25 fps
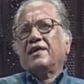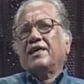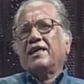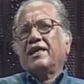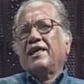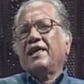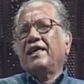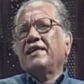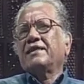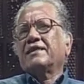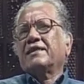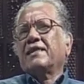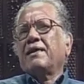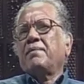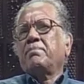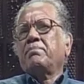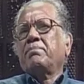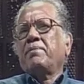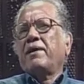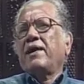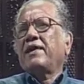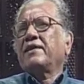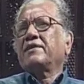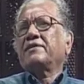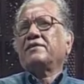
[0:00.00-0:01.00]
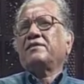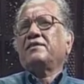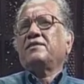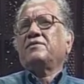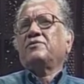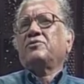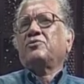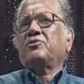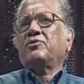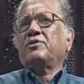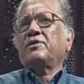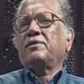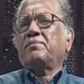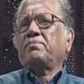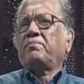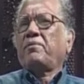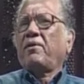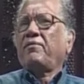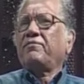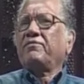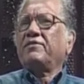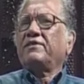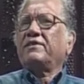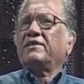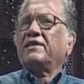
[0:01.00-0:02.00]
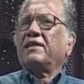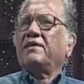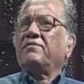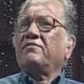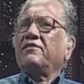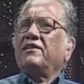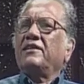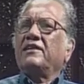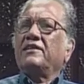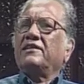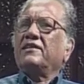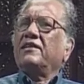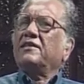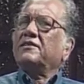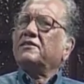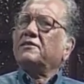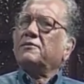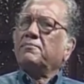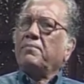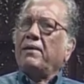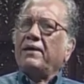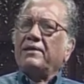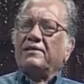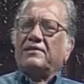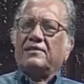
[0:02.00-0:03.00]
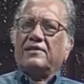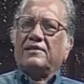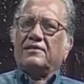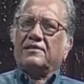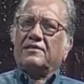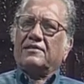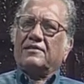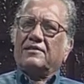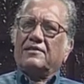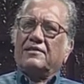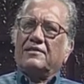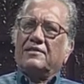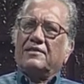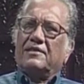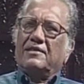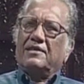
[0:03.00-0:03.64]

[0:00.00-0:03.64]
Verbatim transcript: in comparison to the profit given in the spices.